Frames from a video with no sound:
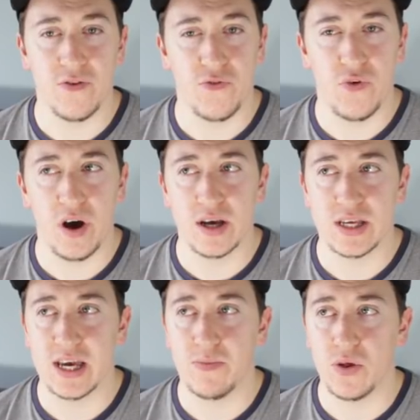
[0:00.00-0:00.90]
the
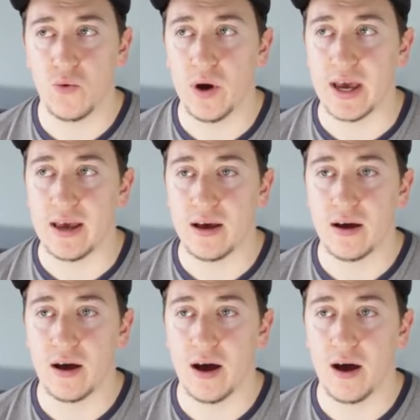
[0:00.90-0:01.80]
first team of the week,
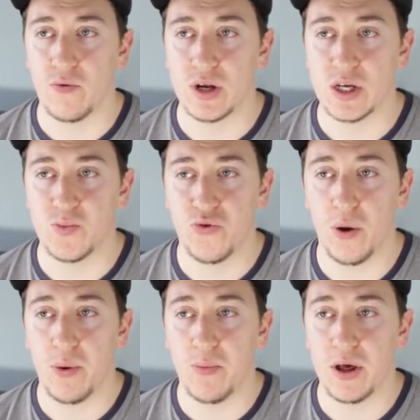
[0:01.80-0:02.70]
which is
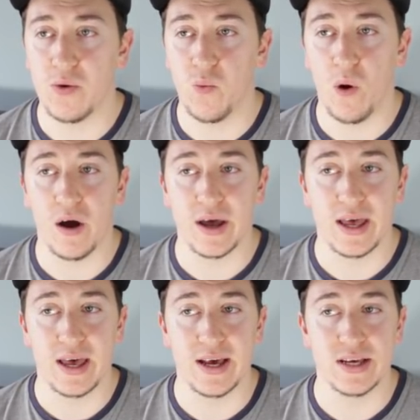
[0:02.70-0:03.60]
probably why
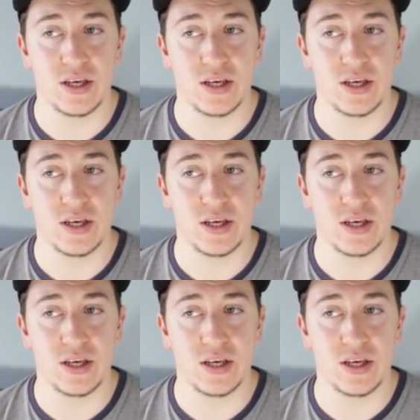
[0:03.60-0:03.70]
he is